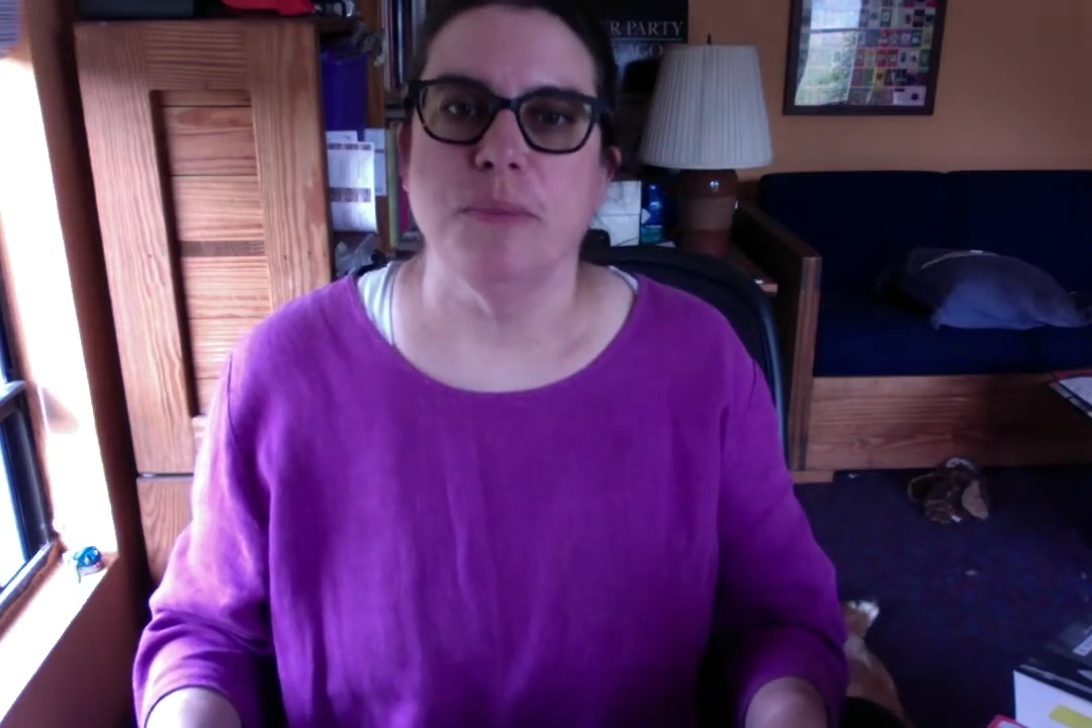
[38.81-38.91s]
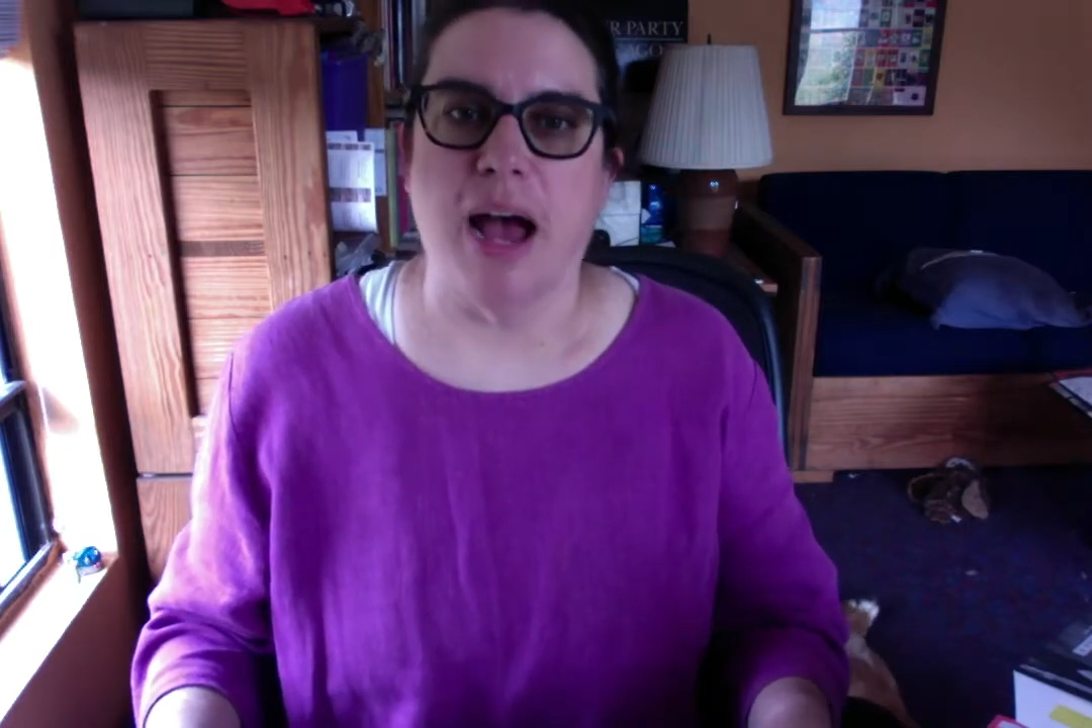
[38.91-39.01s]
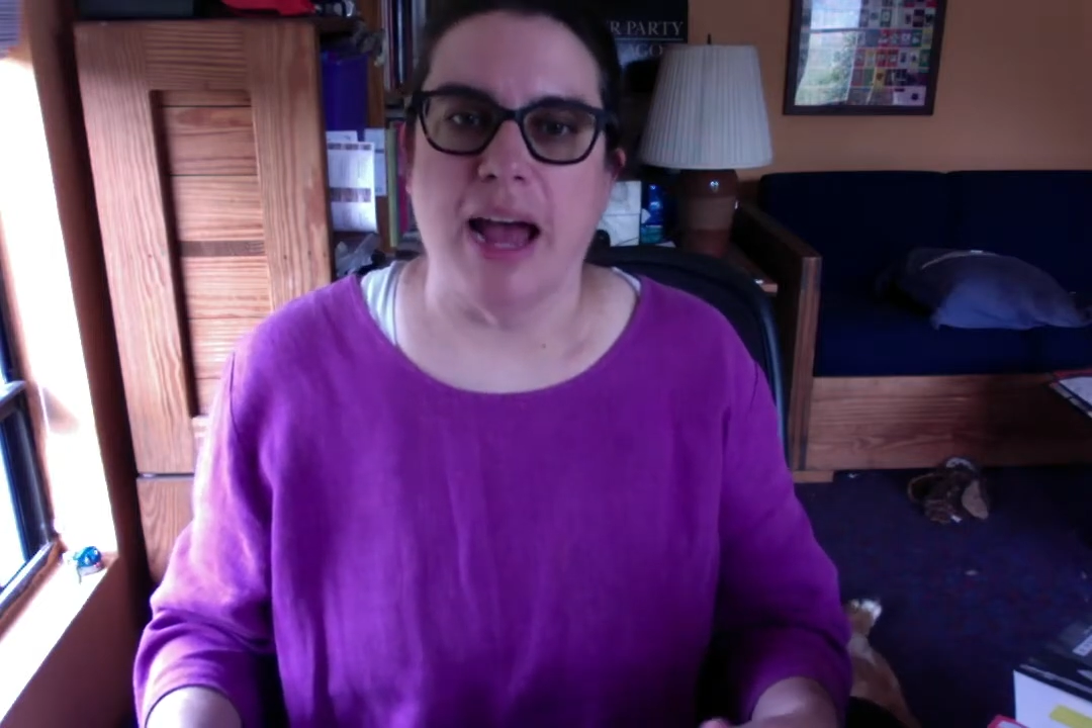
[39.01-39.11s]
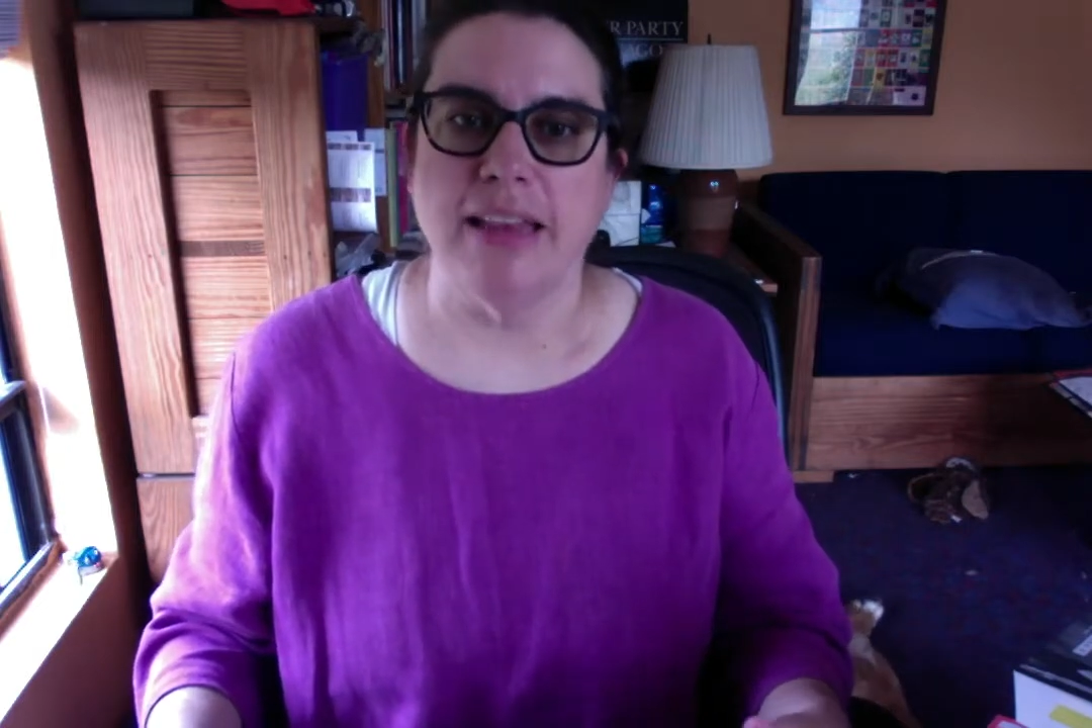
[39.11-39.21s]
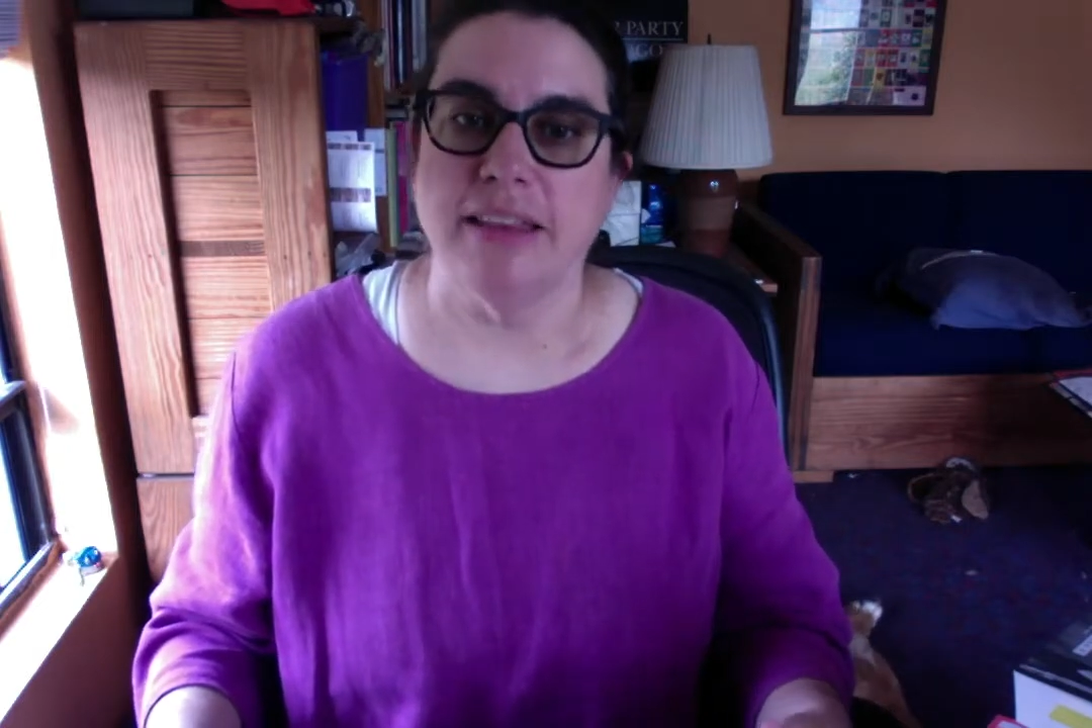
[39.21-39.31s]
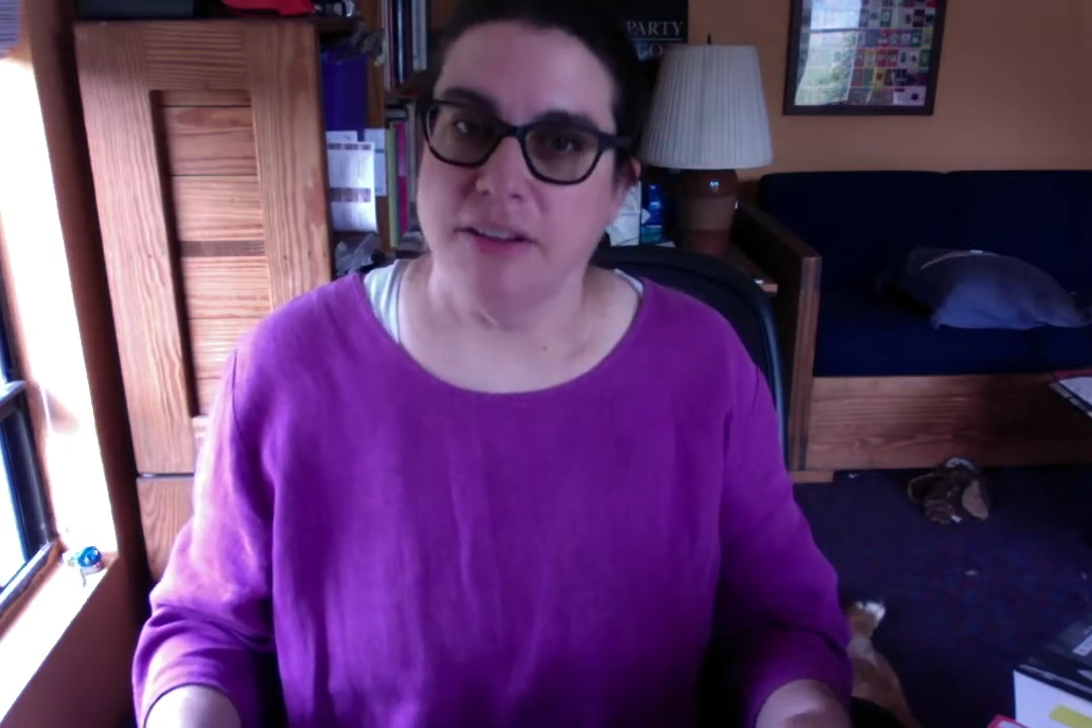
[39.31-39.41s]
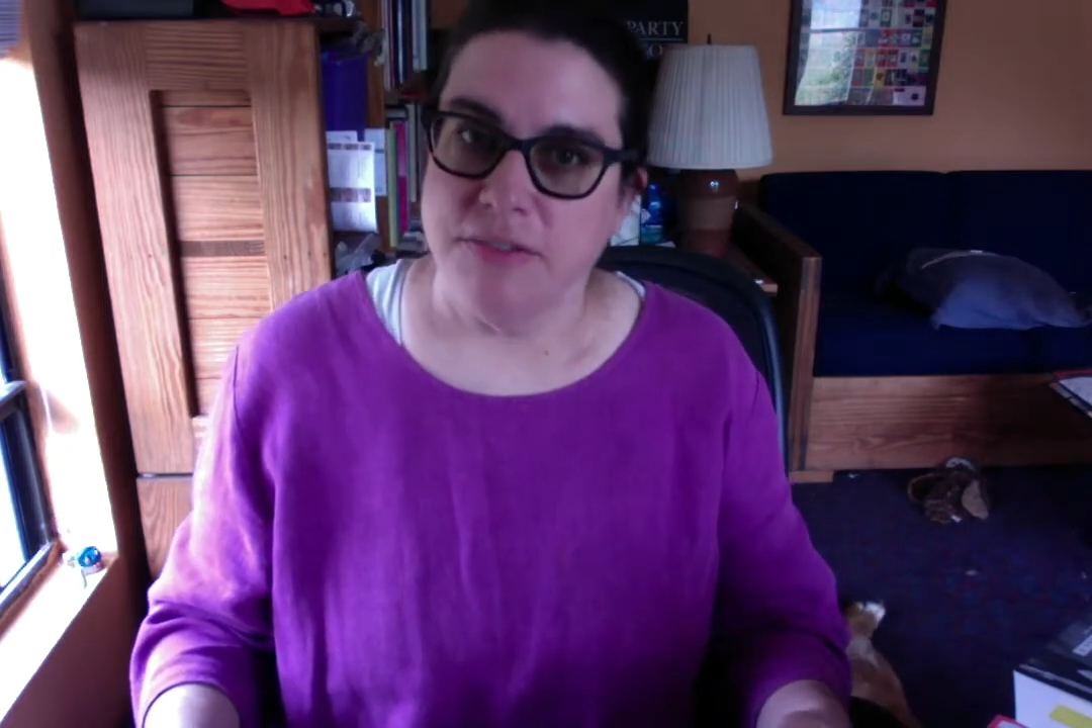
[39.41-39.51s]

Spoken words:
I live